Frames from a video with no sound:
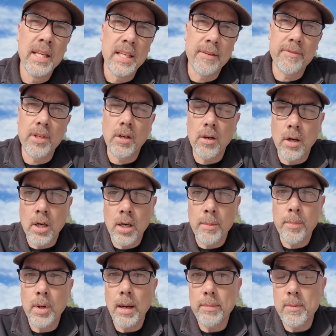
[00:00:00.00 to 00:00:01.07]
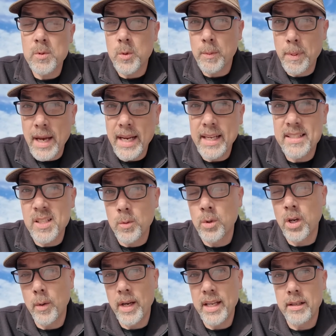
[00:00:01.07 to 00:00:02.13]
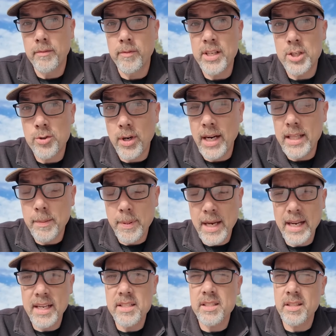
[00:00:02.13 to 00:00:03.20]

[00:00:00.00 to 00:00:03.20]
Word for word: If there are problems with packets, it will go ahead and retry the packets.